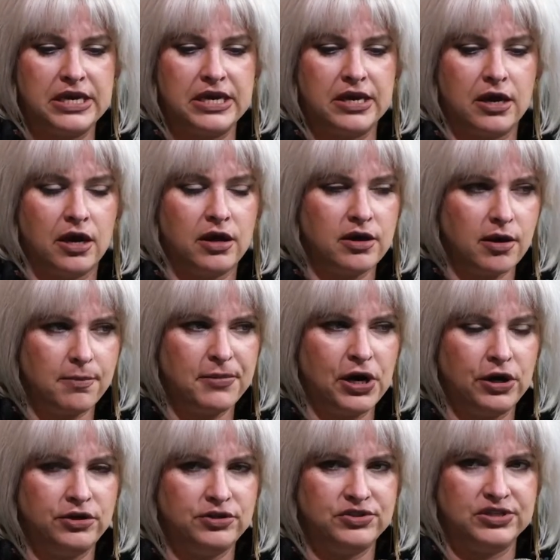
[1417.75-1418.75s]
a
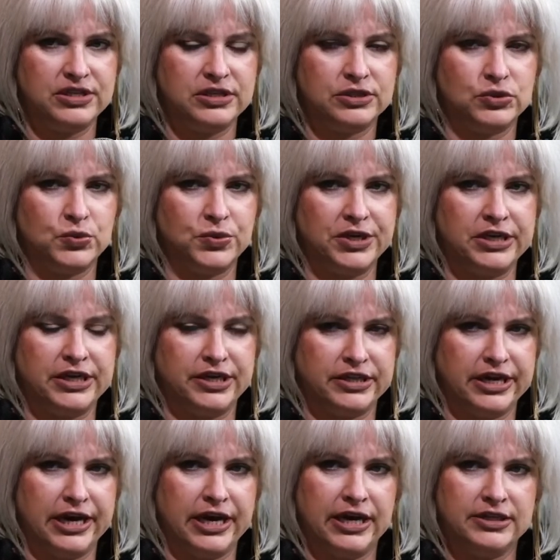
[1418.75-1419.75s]
person is reading
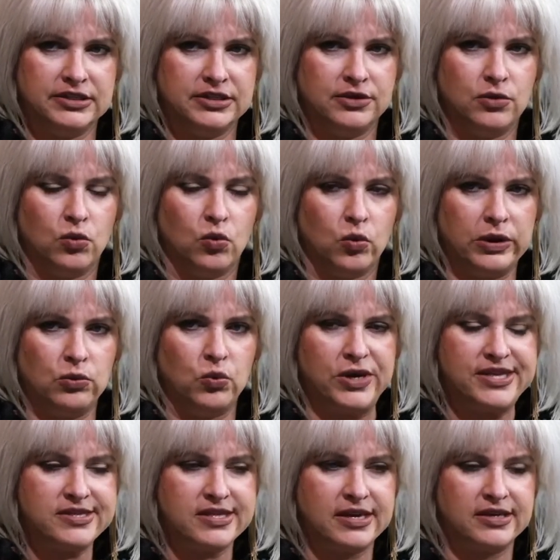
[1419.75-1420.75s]
that when we
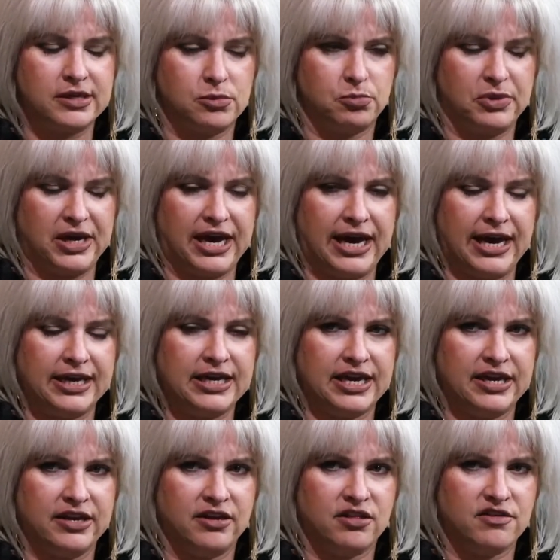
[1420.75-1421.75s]
send it back
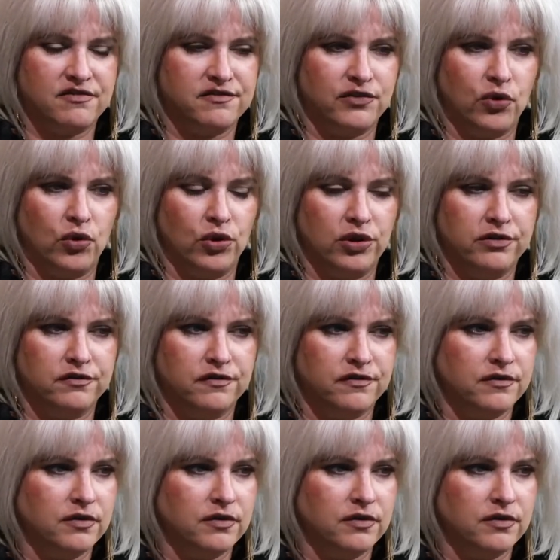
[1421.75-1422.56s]
and it's full of